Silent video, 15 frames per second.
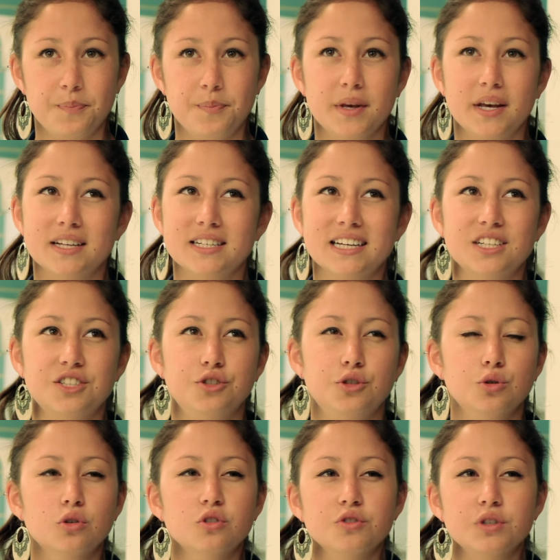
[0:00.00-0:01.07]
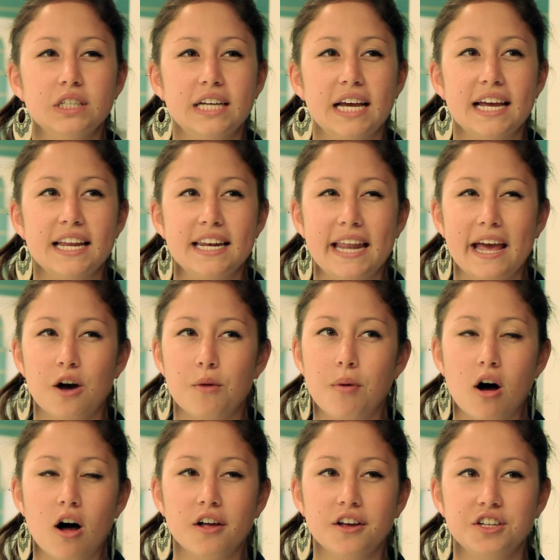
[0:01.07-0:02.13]
Because I guess jewelry and nail
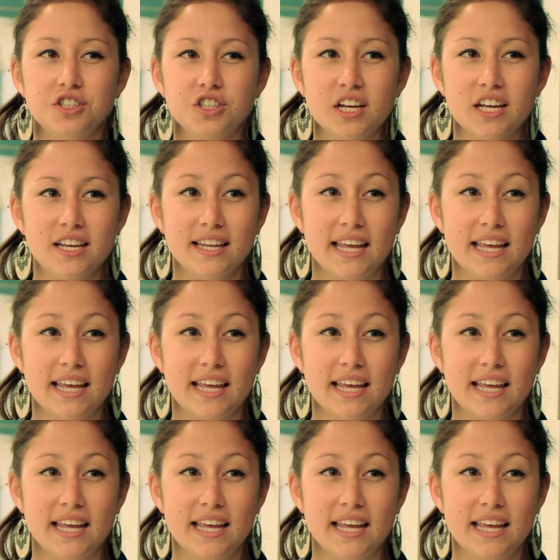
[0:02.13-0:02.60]
polish can